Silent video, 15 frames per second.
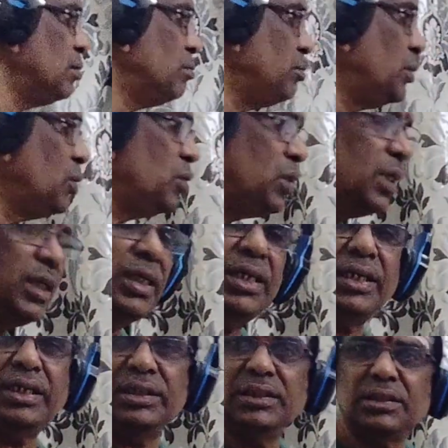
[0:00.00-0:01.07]
mu L
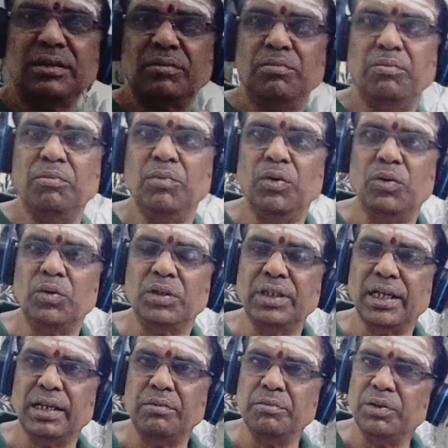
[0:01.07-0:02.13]
is more
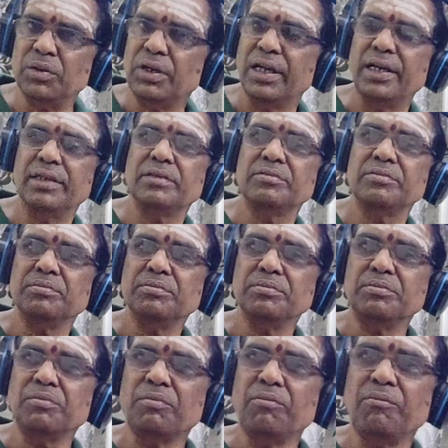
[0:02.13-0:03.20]
than mu K.
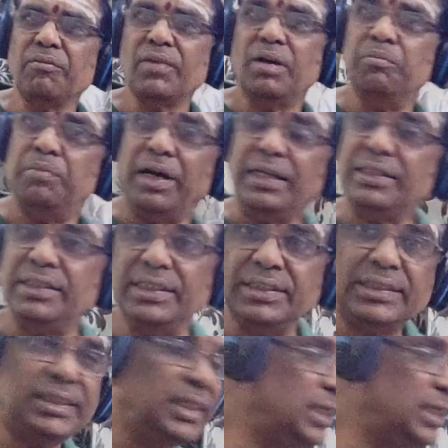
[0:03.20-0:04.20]
But this